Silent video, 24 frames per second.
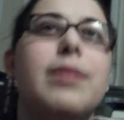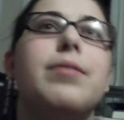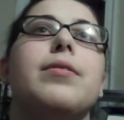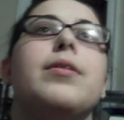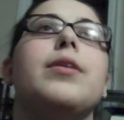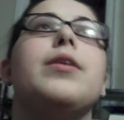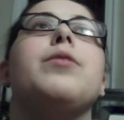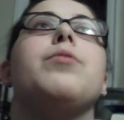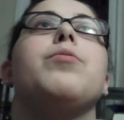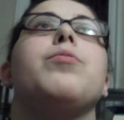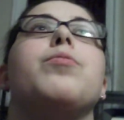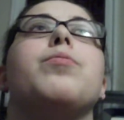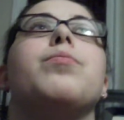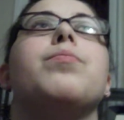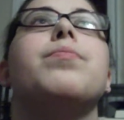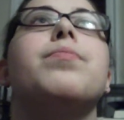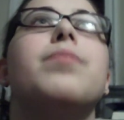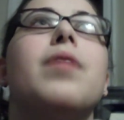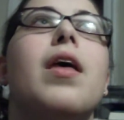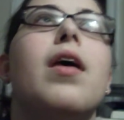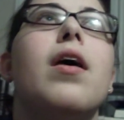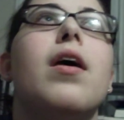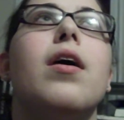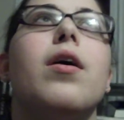in
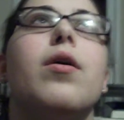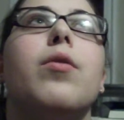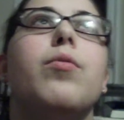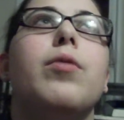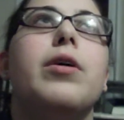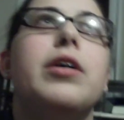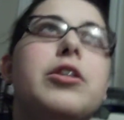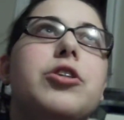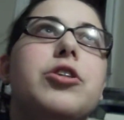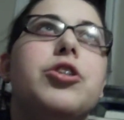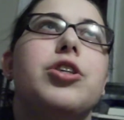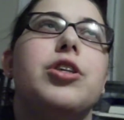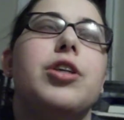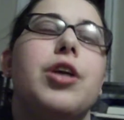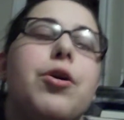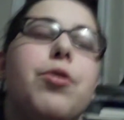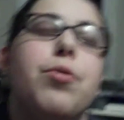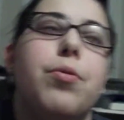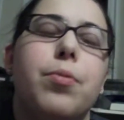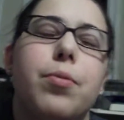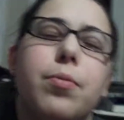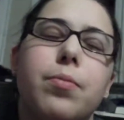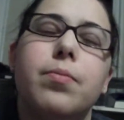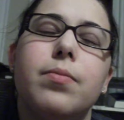which
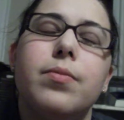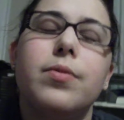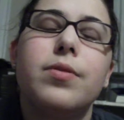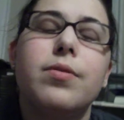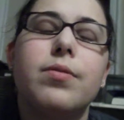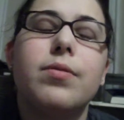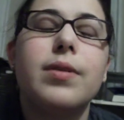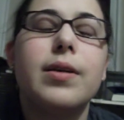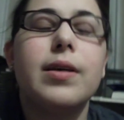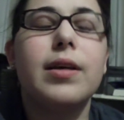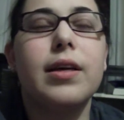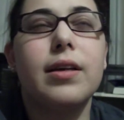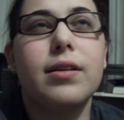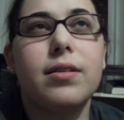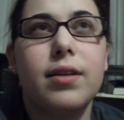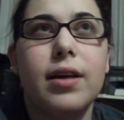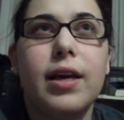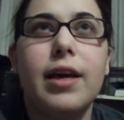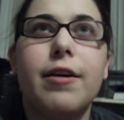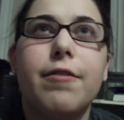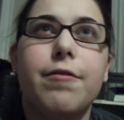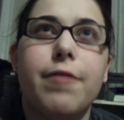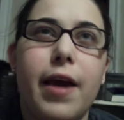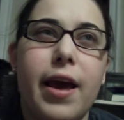you
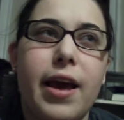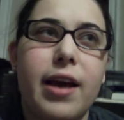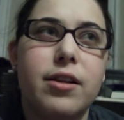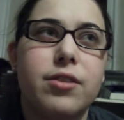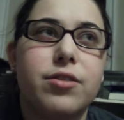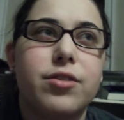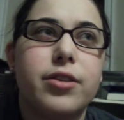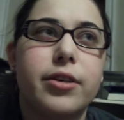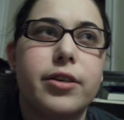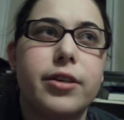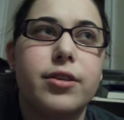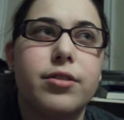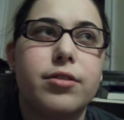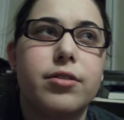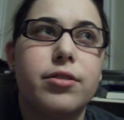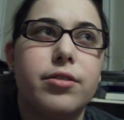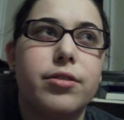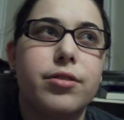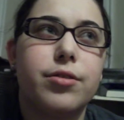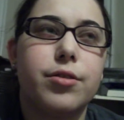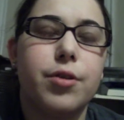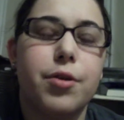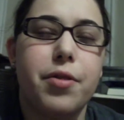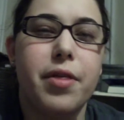give answers
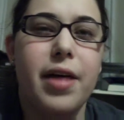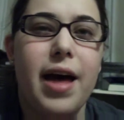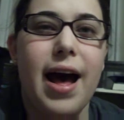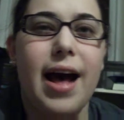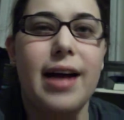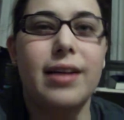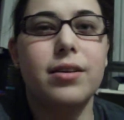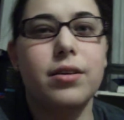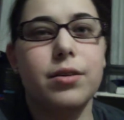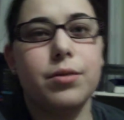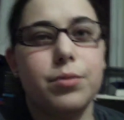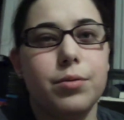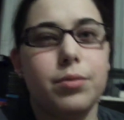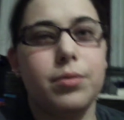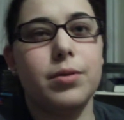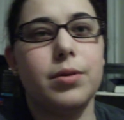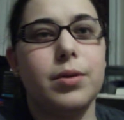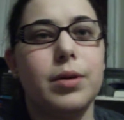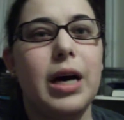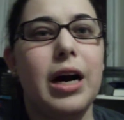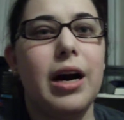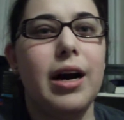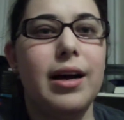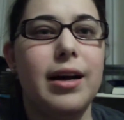so that
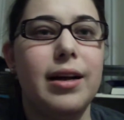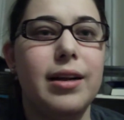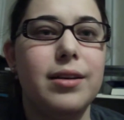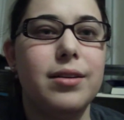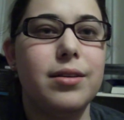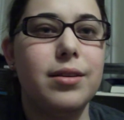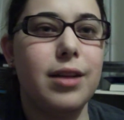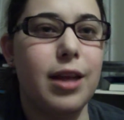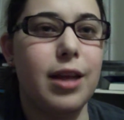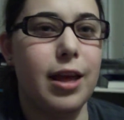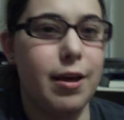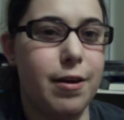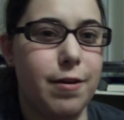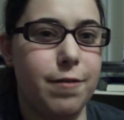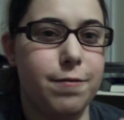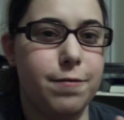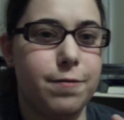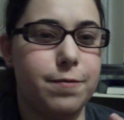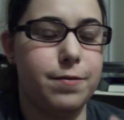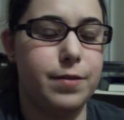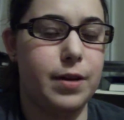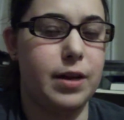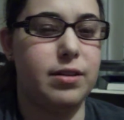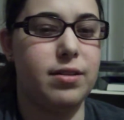
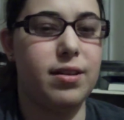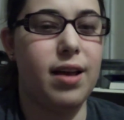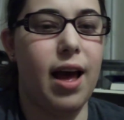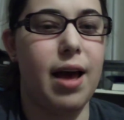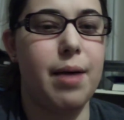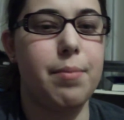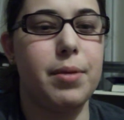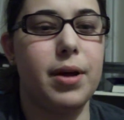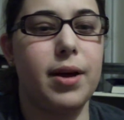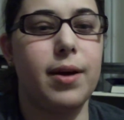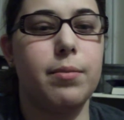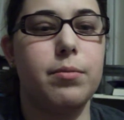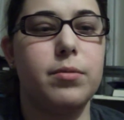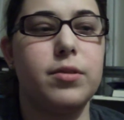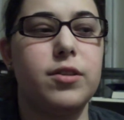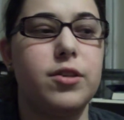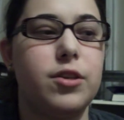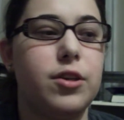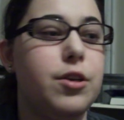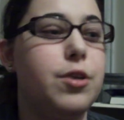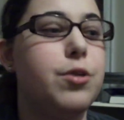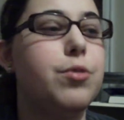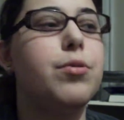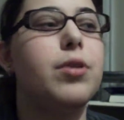if a time comes
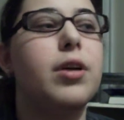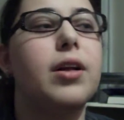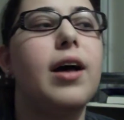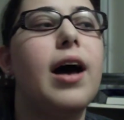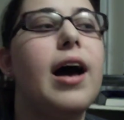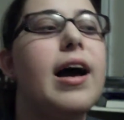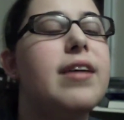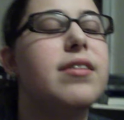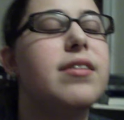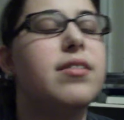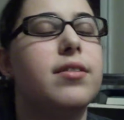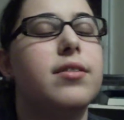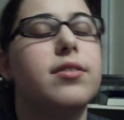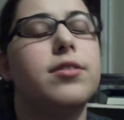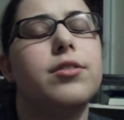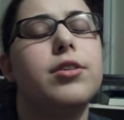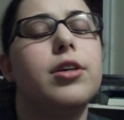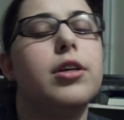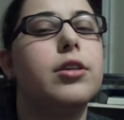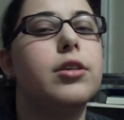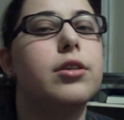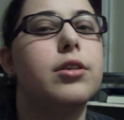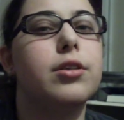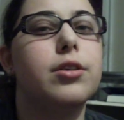to utilize a
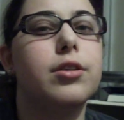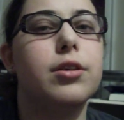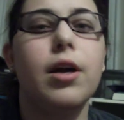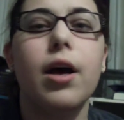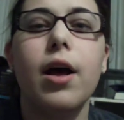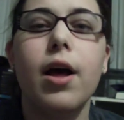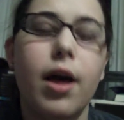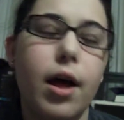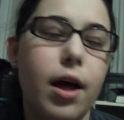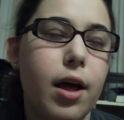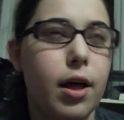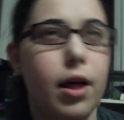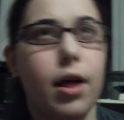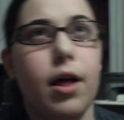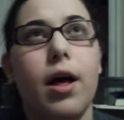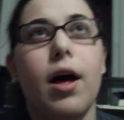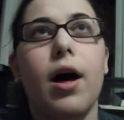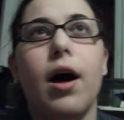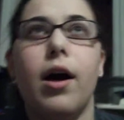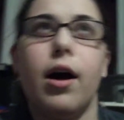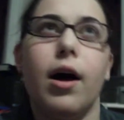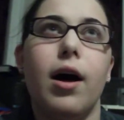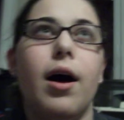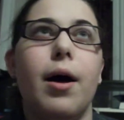certain
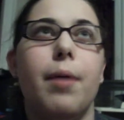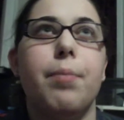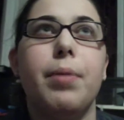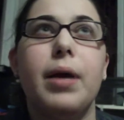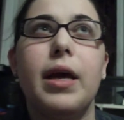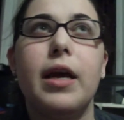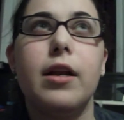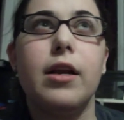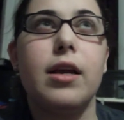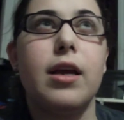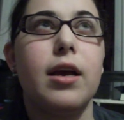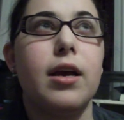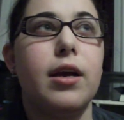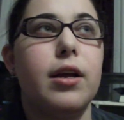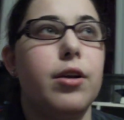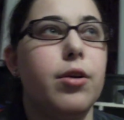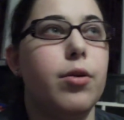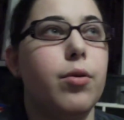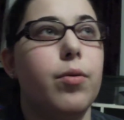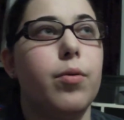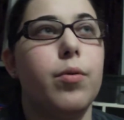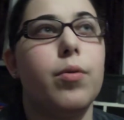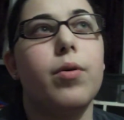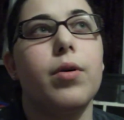opinion
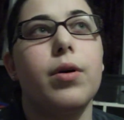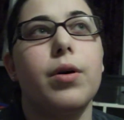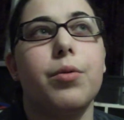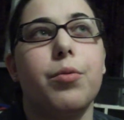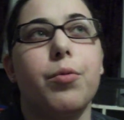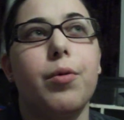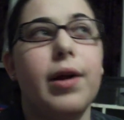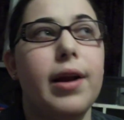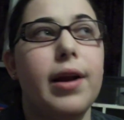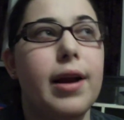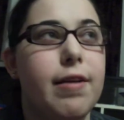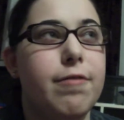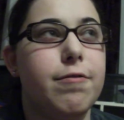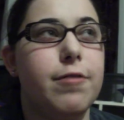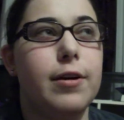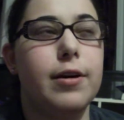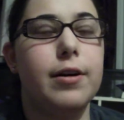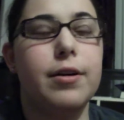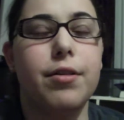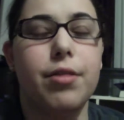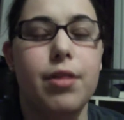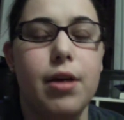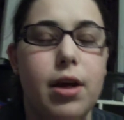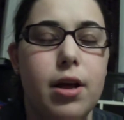or
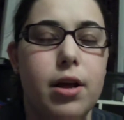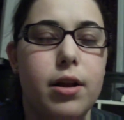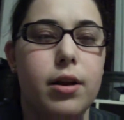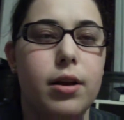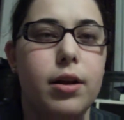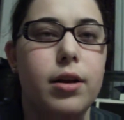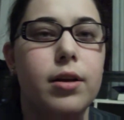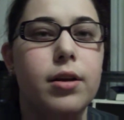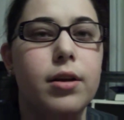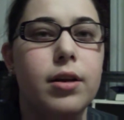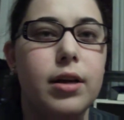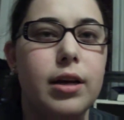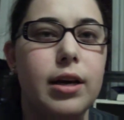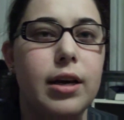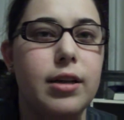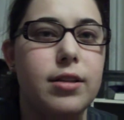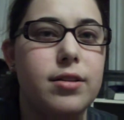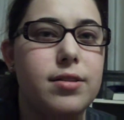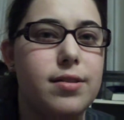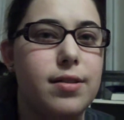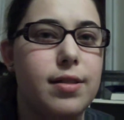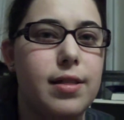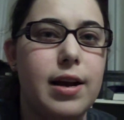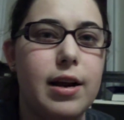whatever, then
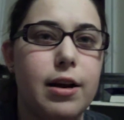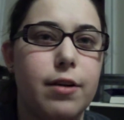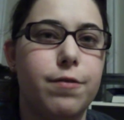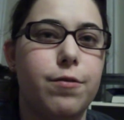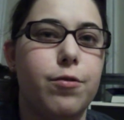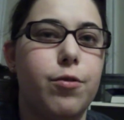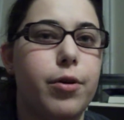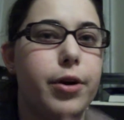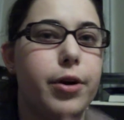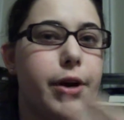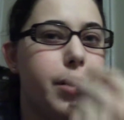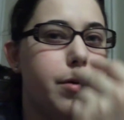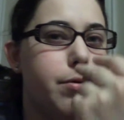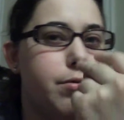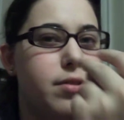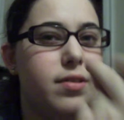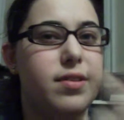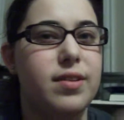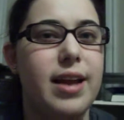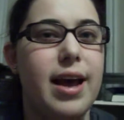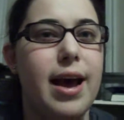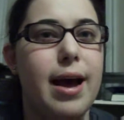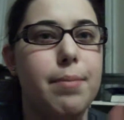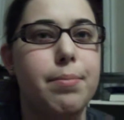it's there for you.
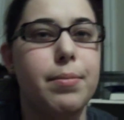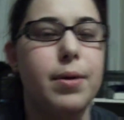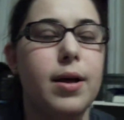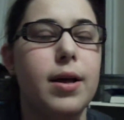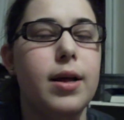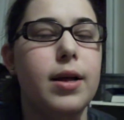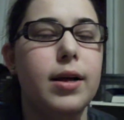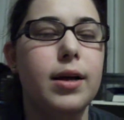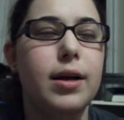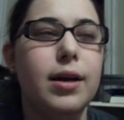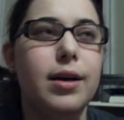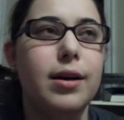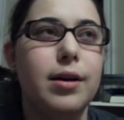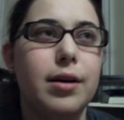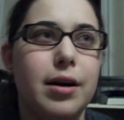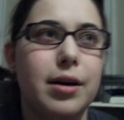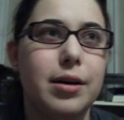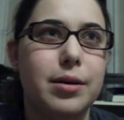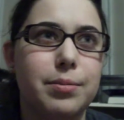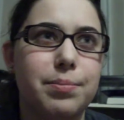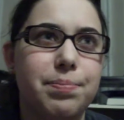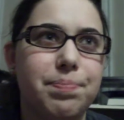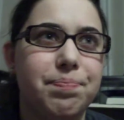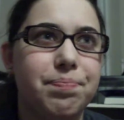Snap.
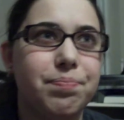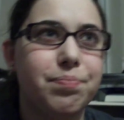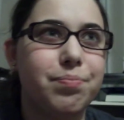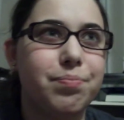Um,